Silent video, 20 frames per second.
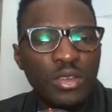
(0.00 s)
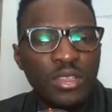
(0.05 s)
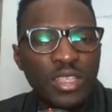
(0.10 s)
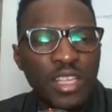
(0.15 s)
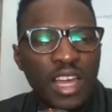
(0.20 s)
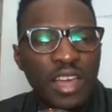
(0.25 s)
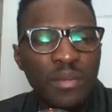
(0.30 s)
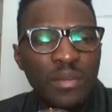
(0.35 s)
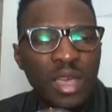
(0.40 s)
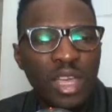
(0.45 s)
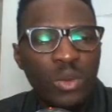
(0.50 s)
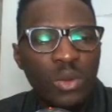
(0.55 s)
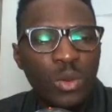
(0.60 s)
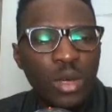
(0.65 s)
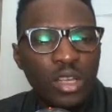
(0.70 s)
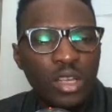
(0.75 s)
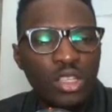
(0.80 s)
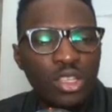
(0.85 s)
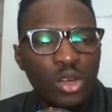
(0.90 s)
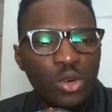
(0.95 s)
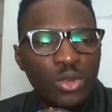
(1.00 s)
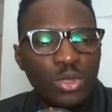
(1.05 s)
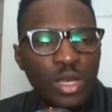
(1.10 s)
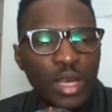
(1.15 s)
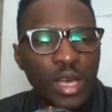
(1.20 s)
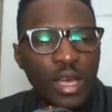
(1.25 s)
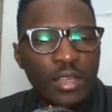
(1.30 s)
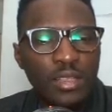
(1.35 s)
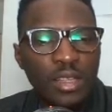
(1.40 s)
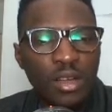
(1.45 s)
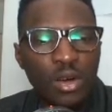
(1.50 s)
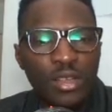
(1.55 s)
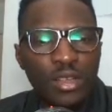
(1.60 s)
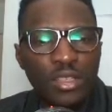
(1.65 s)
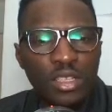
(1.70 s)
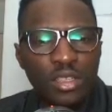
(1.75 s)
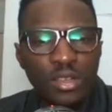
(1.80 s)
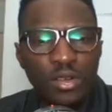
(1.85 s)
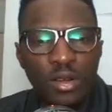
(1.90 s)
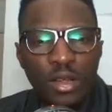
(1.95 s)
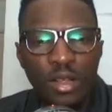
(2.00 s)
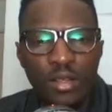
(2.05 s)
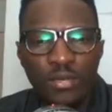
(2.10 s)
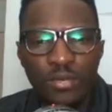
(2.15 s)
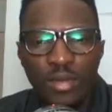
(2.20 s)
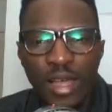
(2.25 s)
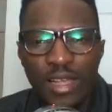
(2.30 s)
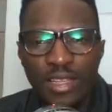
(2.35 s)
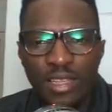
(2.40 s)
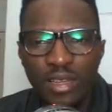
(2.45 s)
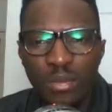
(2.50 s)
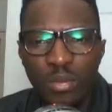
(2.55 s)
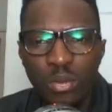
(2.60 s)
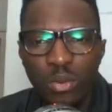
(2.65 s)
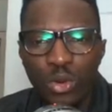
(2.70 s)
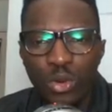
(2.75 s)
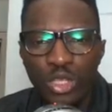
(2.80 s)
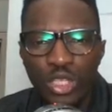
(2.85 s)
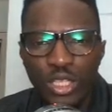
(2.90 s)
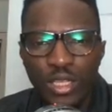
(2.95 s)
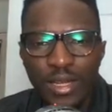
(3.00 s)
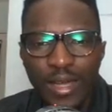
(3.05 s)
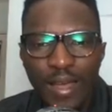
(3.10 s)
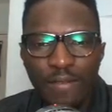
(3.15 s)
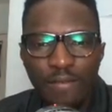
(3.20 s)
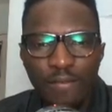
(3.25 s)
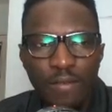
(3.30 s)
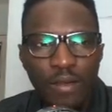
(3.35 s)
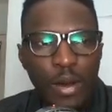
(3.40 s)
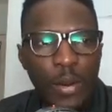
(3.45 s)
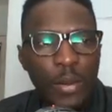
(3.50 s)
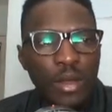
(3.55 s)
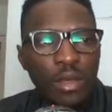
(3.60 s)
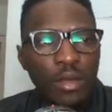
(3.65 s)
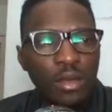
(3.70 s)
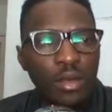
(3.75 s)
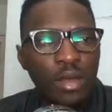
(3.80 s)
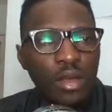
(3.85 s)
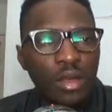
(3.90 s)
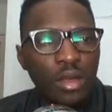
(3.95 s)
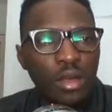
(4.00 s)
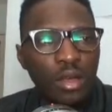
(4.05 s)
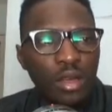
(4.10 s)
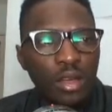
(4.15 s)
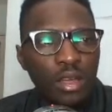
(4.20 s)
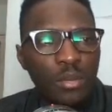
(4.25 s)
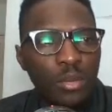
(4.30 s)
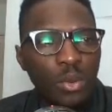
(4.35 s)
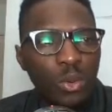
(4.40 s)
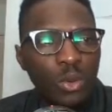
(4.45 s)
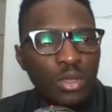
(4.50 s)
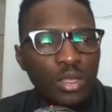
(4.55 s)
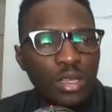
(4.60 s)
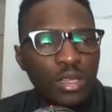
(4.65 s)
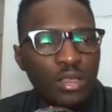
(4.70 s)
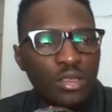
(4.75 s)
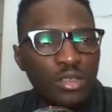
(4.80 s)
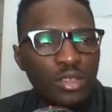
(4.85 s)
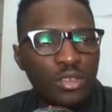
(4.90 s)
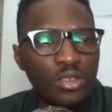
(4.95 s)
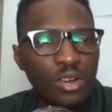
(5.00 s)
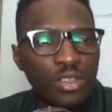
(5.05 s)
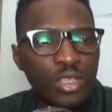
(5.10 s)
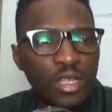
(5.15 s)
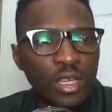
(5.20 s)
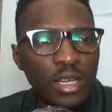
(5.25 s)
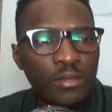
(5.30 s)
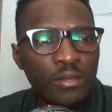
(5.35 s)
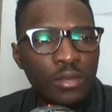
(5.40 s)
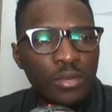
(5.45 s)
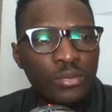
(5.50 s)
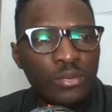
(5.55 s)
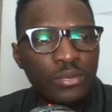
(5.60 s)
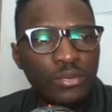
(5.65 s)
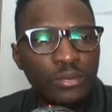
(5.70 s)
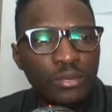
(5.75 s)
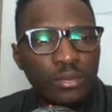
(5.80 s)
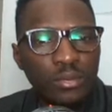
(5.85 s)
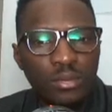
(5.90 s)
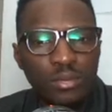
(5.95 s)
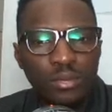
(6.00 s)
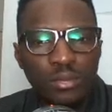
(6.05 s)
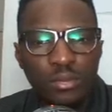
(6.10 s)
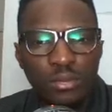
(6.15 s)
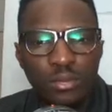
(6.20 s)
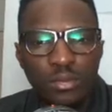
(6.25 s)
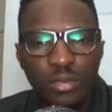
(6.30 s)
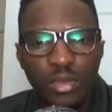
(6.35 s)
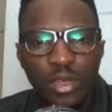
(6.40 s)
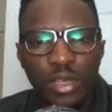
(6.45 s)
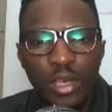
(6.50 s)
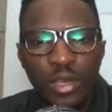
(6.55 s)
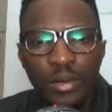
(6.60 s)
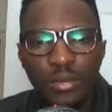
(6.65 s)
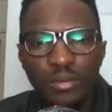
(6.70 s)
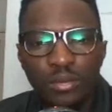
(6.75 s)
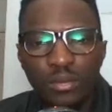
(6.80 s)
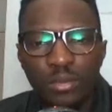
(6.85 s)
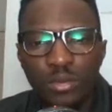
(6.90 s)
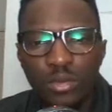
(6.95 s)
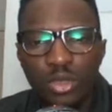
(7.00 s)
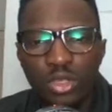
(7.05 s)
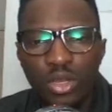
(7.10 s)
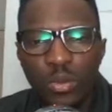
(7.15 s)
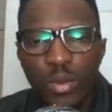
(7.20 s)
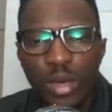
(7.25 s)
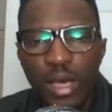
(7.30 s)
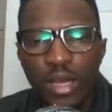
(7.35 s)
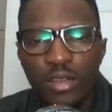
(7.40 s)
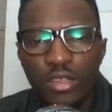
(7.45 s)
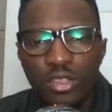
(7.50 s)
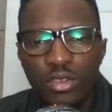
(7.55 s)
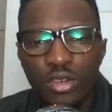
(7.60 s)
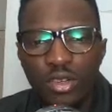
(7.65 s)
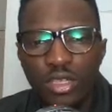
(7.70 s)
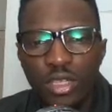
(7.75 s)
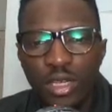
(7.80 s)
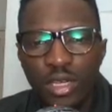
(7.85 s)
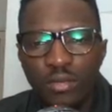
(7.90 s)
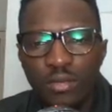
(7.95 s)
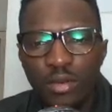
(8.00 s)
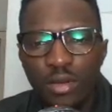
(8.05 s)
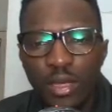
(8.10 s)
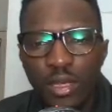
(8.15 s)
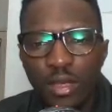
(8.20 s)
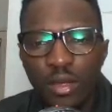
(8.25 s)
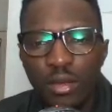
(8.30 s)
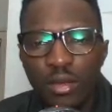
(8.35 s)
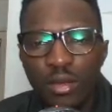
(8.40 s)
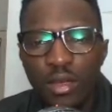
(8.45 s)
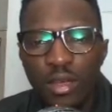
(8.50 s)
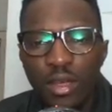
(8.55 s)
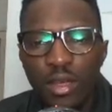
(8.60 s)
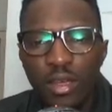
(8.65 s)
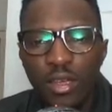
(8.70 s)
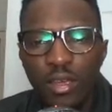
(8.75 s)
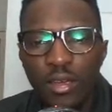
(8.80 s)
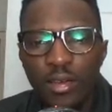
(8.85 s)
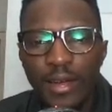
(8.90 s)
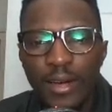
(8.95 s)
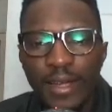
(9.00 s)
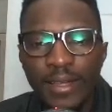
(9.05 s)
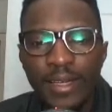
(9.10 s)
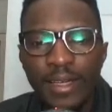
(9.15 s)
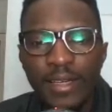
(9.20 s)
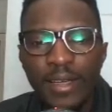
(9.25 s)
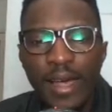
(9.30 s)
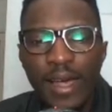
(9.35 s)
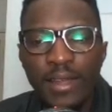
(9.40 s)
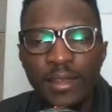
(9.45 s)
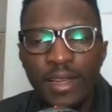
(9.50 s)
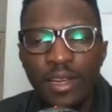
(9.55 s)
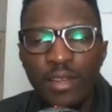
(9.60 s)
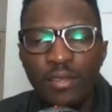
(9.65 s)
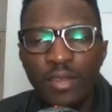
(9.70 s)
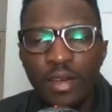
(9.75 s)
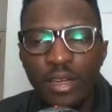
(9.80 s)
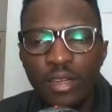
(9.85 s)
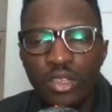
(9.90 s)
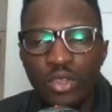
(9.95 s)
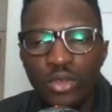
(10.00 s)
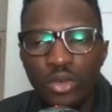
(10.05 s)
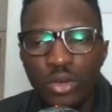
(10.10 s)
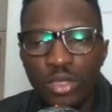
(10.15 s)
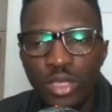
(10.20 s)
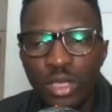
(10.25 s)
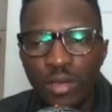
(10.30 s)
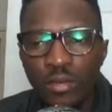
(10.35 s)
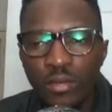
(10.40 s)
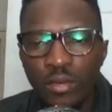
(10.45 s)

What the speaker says: that I made where I told you guys the Aussie dollar has approached a very important structure level here. So we had a structure level here, and I then identified this structure level,